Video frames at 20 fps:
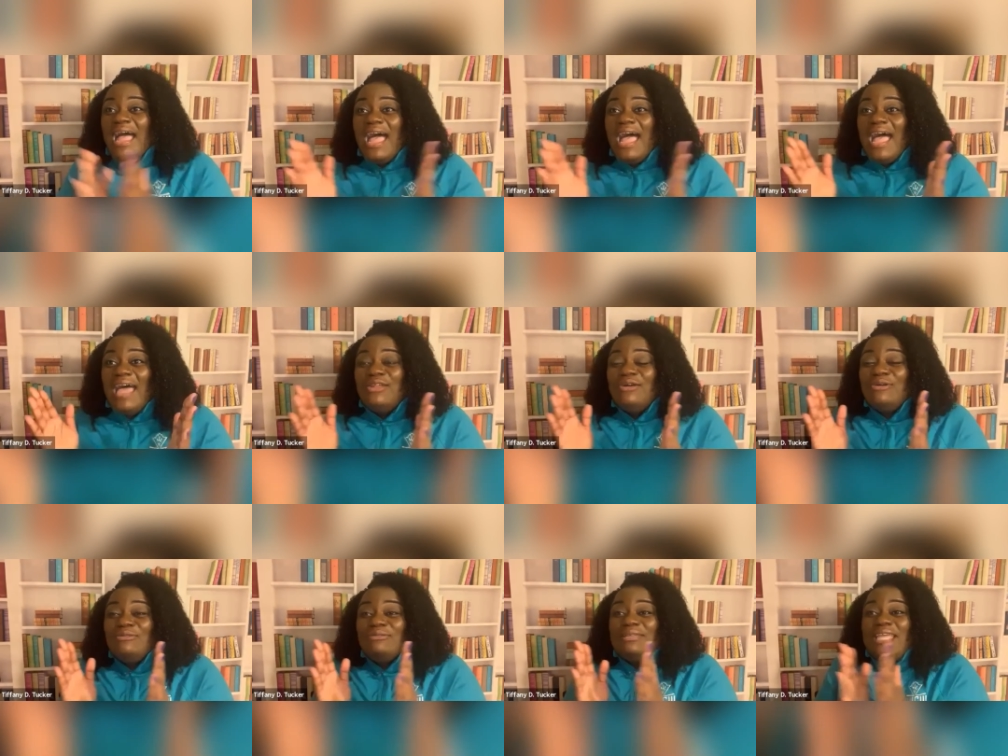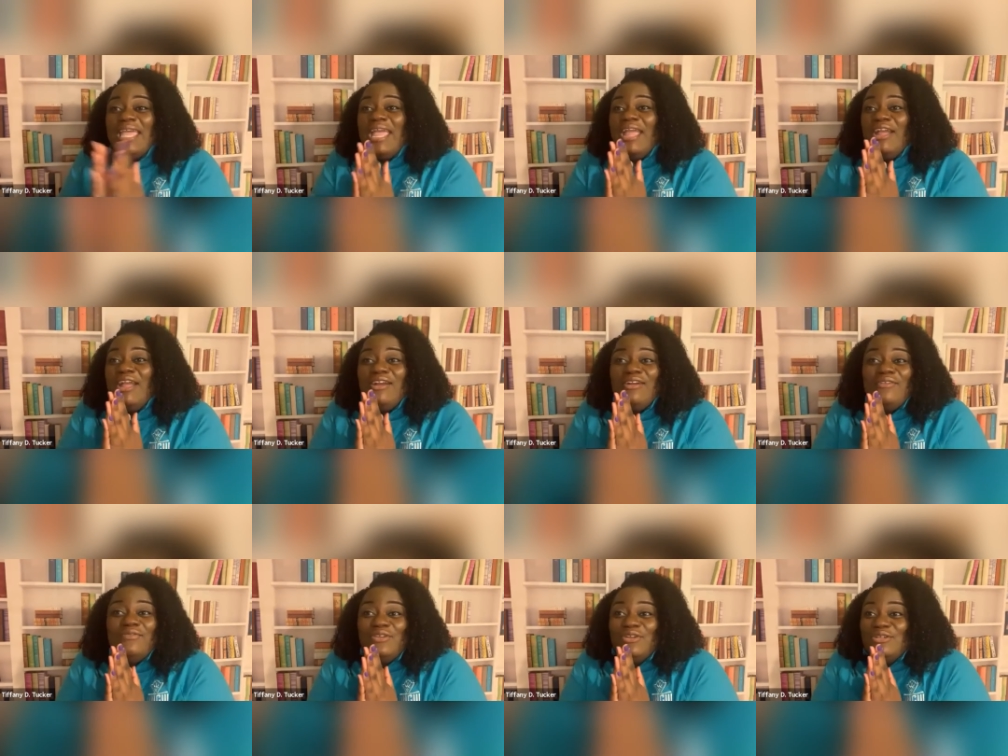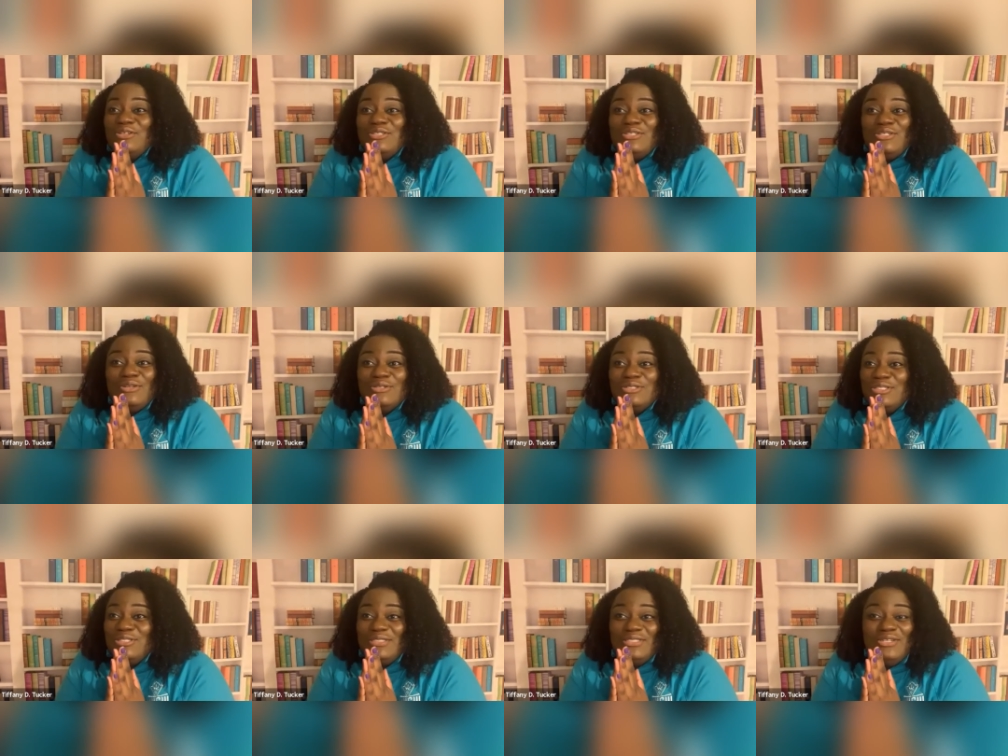I don't care if
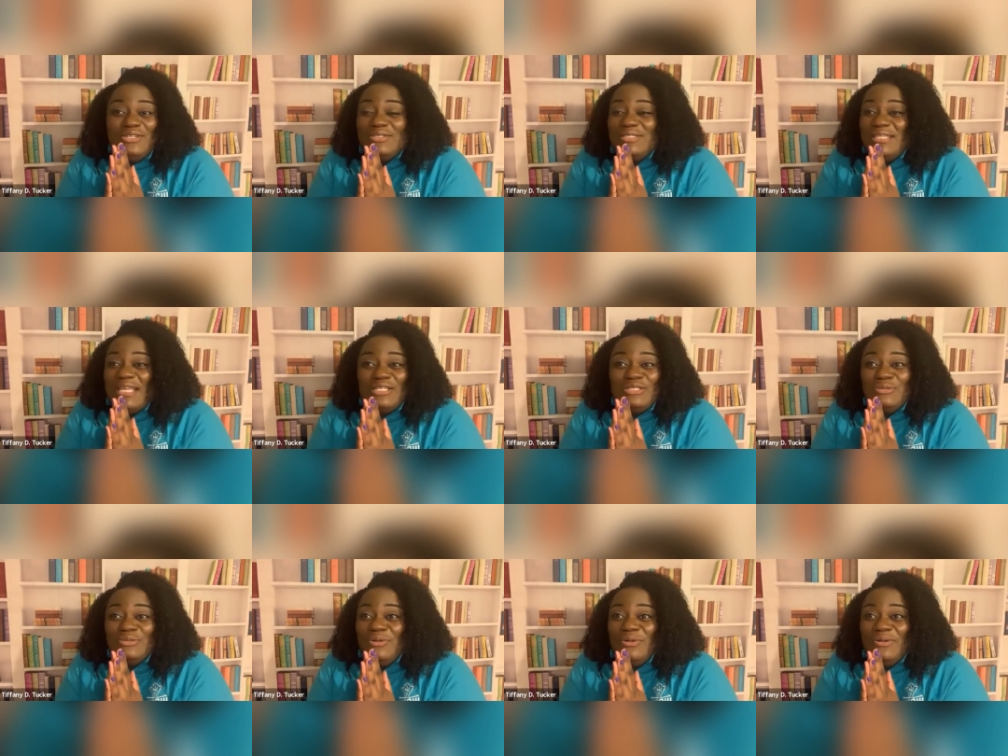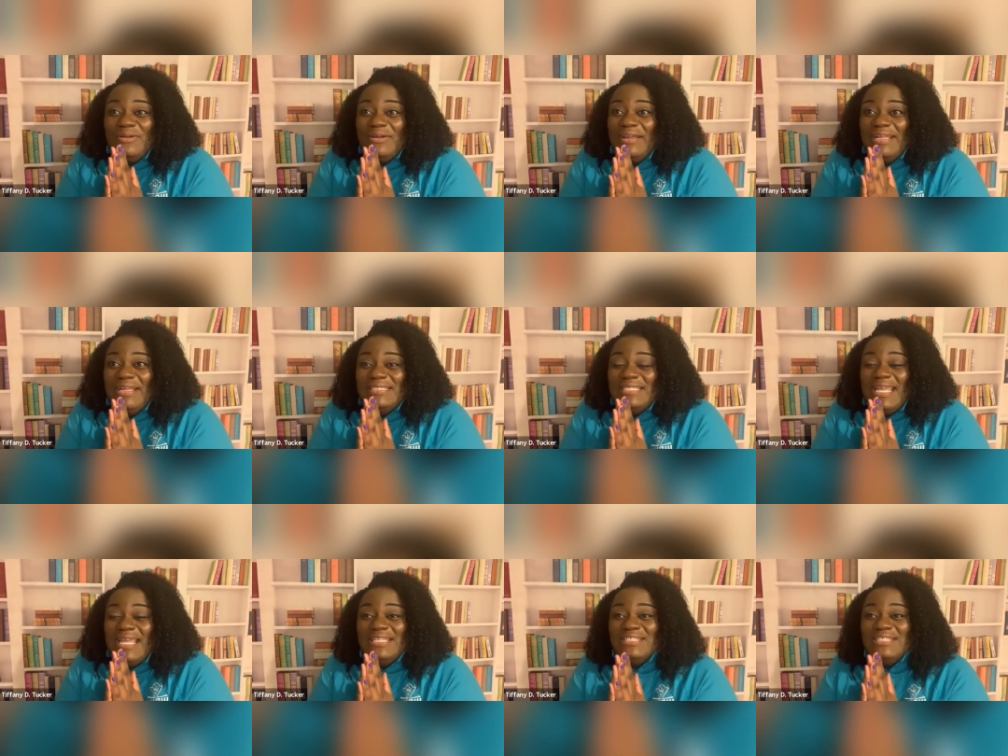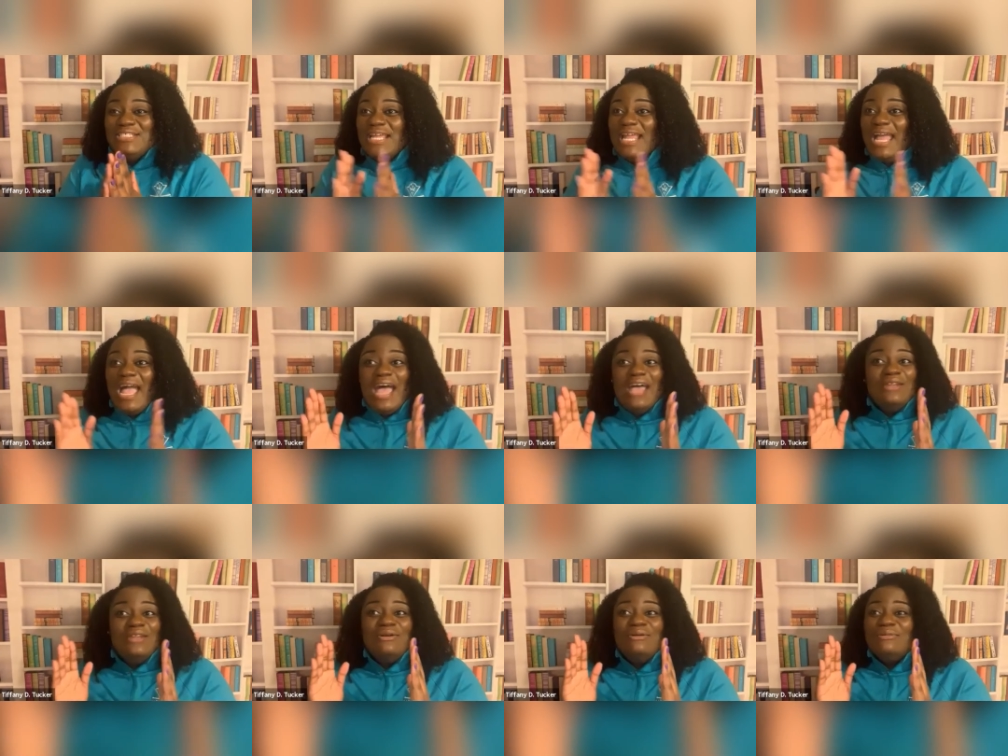your sexual orientation.
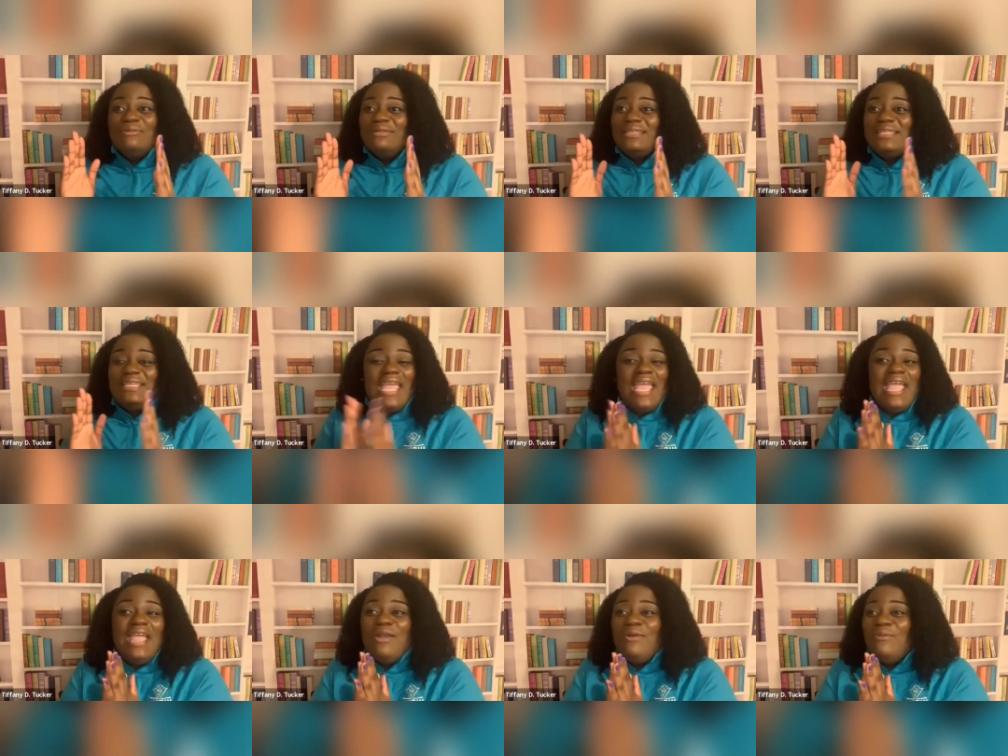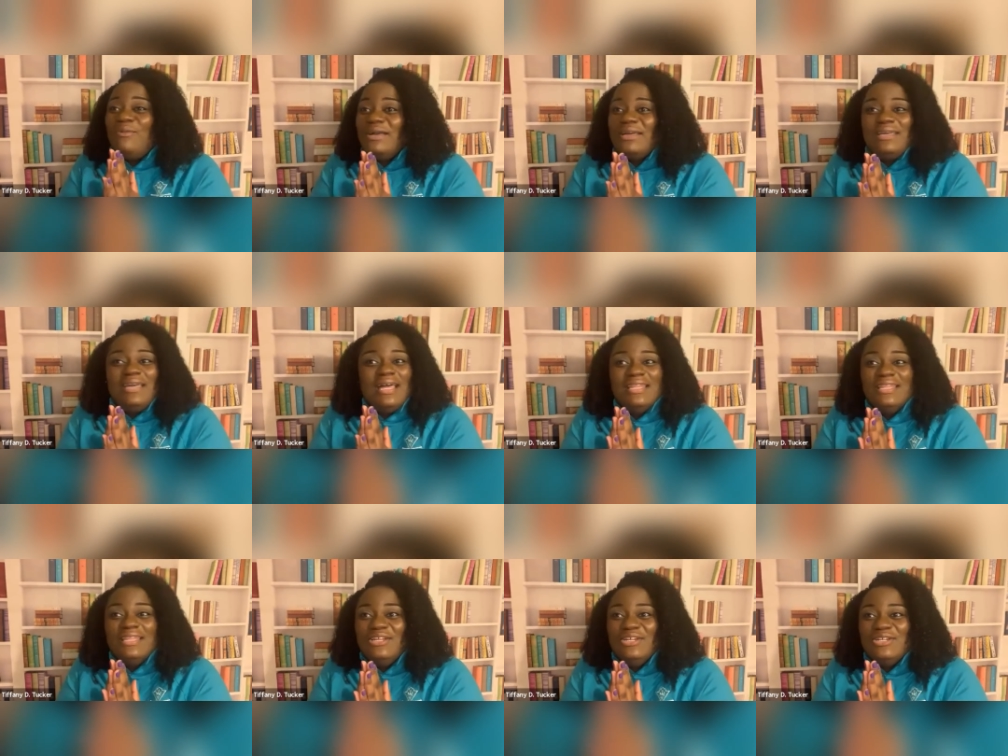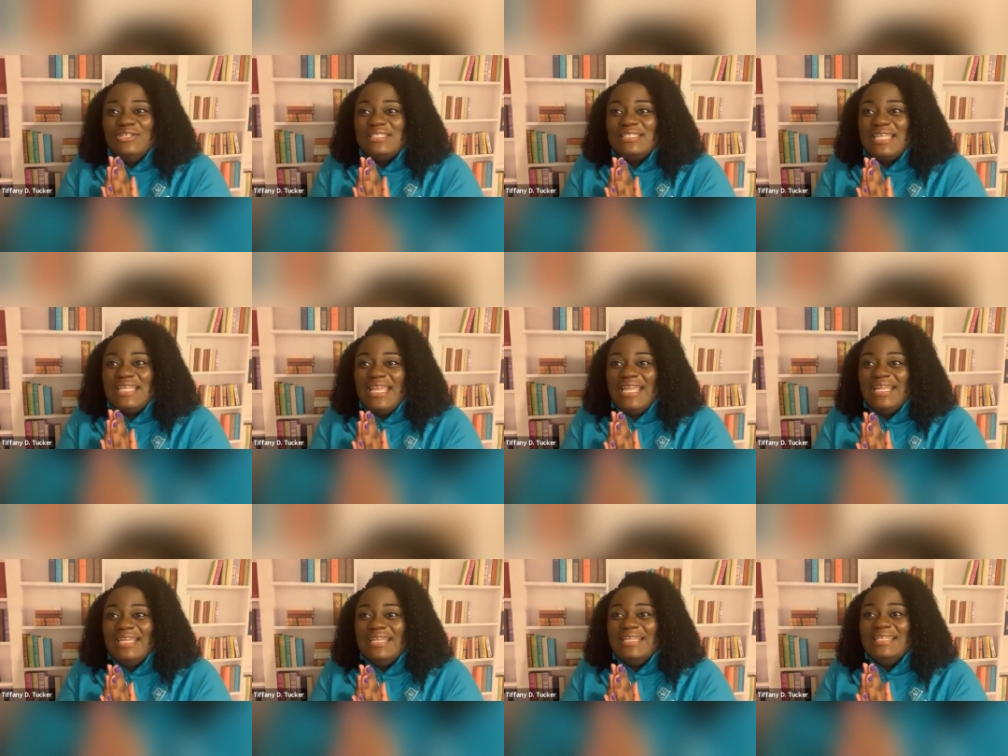I don't care what color your
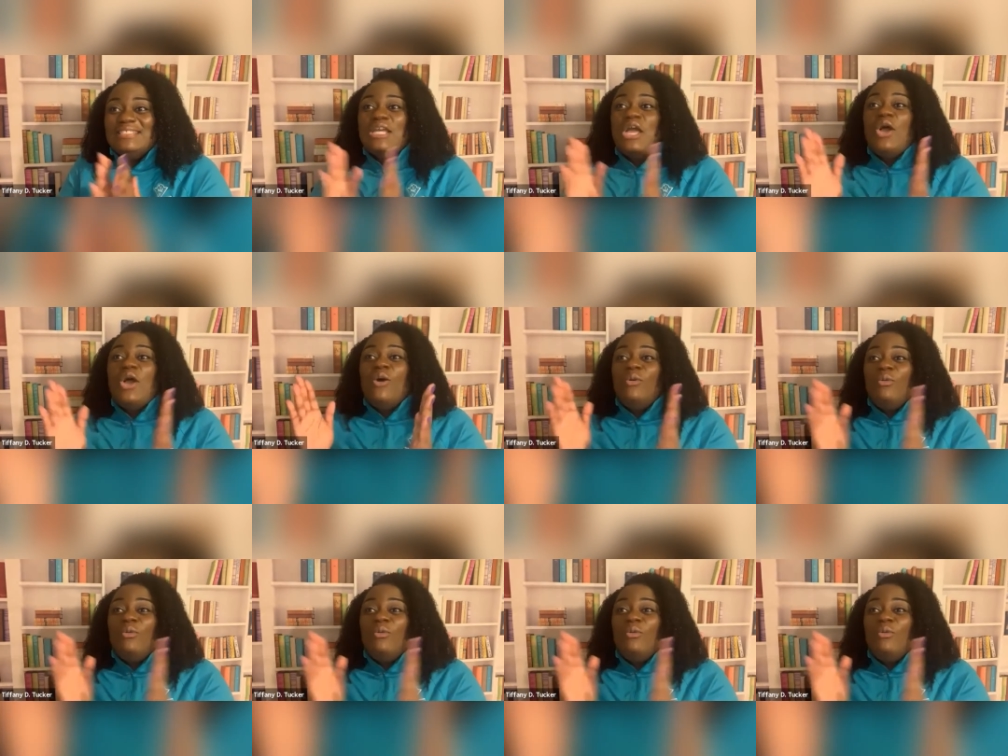skin is.